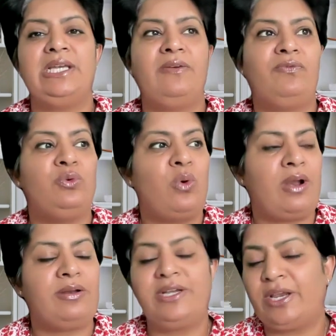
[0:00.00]
If you
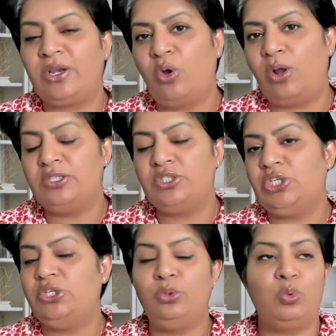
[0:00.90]
are in technology,
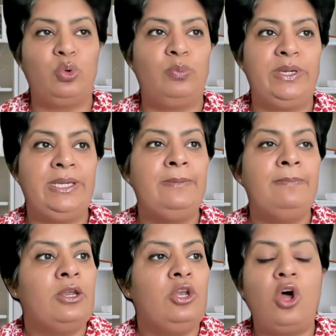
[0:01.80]
you could be
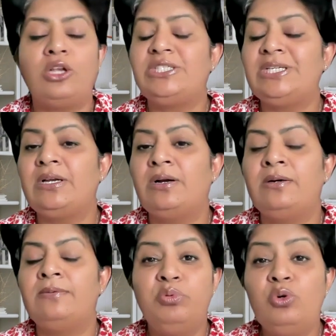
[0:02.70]
launching
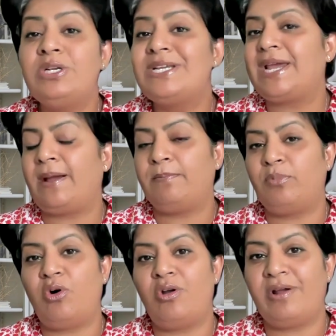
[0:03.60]
a boot camp
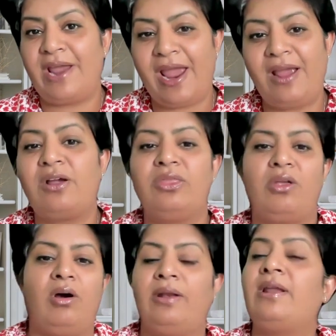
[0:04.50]
or a
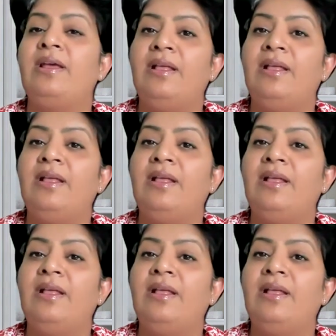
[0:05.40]
hackathon.